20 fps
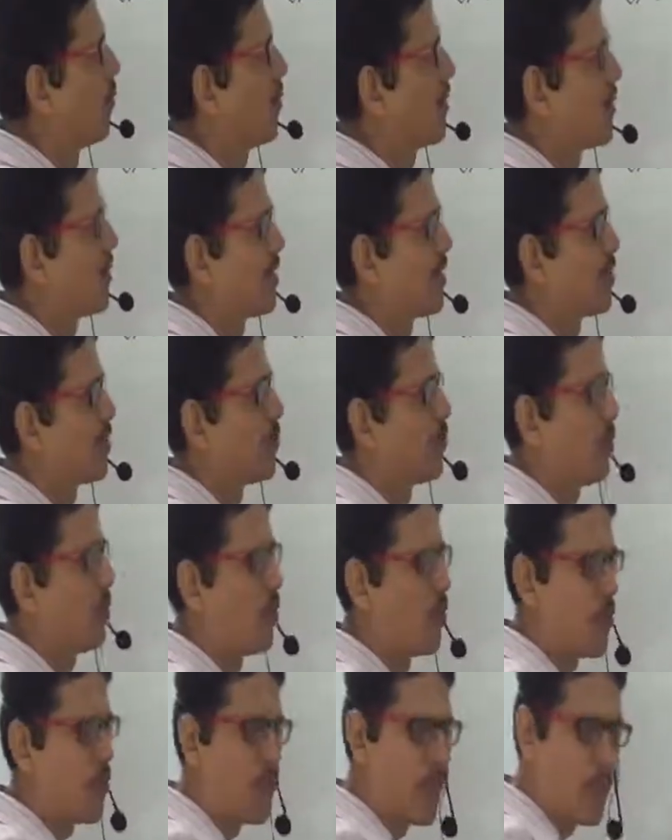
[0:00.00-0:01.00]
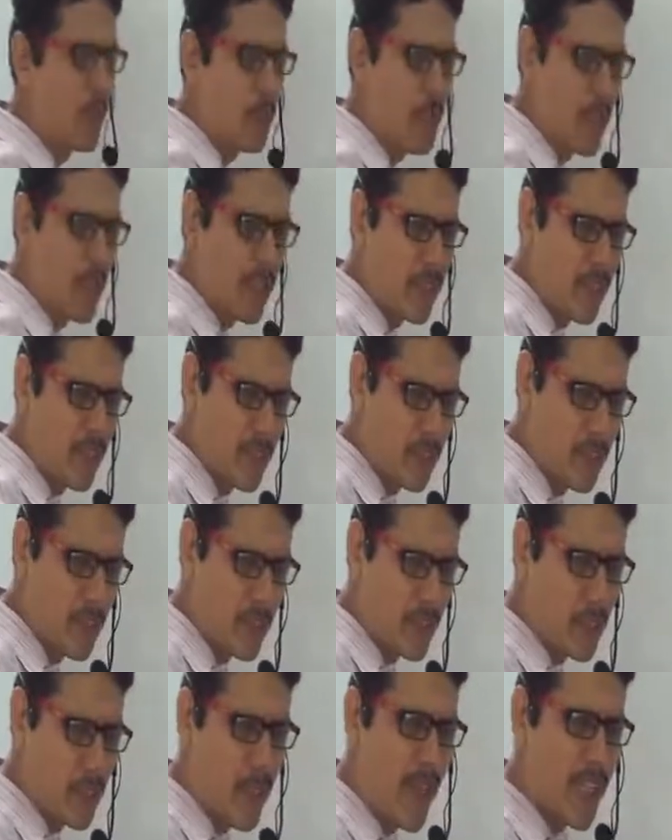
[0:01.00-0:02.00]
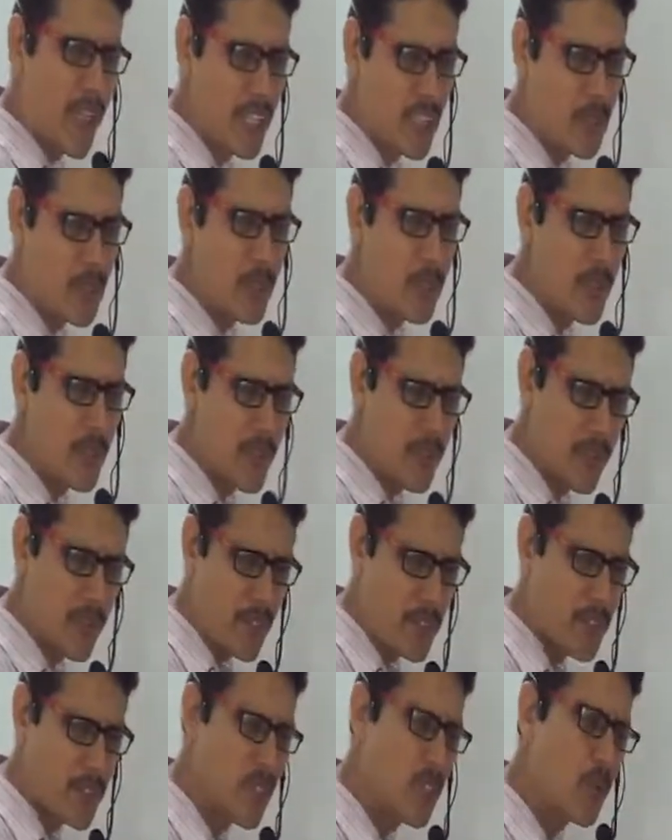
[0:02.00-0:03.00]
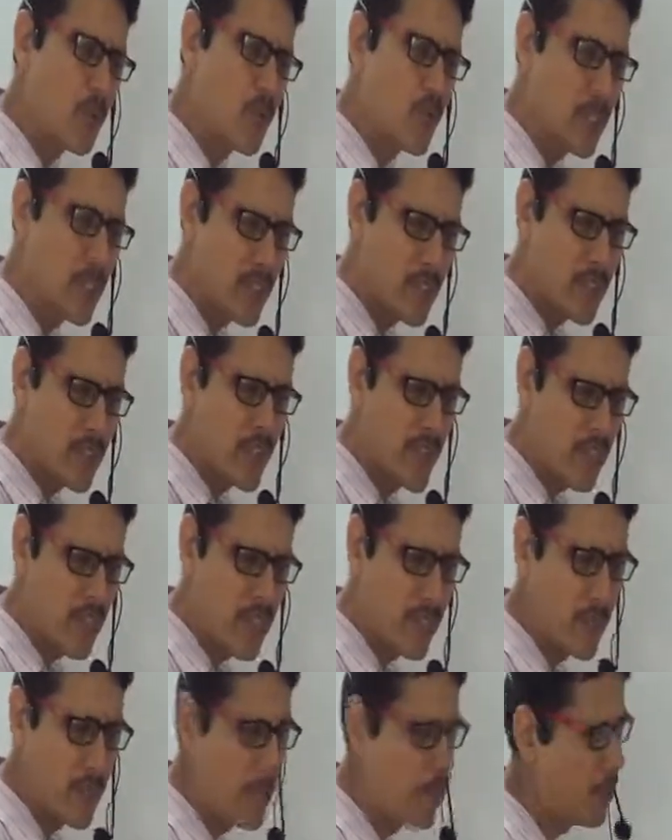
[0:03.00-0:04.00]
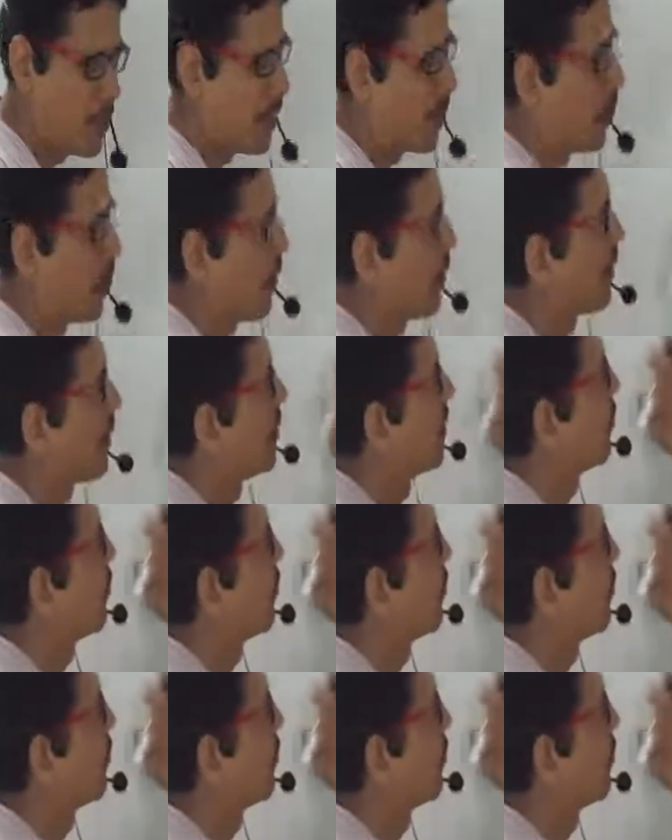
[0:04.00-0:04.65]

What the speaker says: But this will not be applying maximum in the first year, only in the second year we will be applying